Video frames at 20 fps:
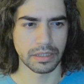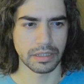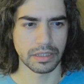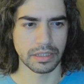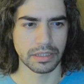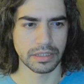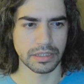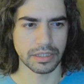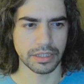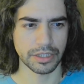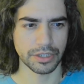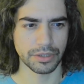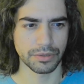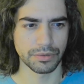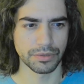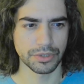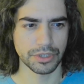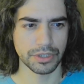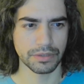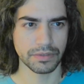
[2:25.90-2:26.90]
Is it
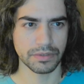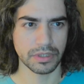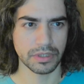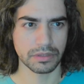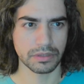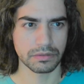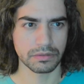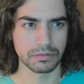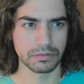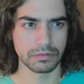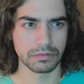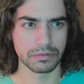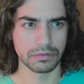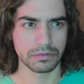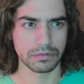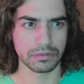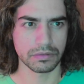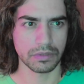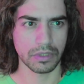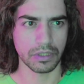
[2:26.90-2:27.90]
hue shifting?
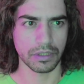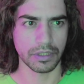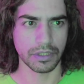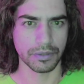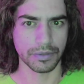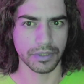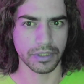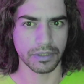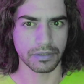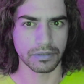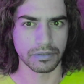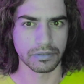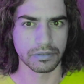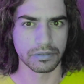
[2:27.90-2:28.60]
Oh, here we go.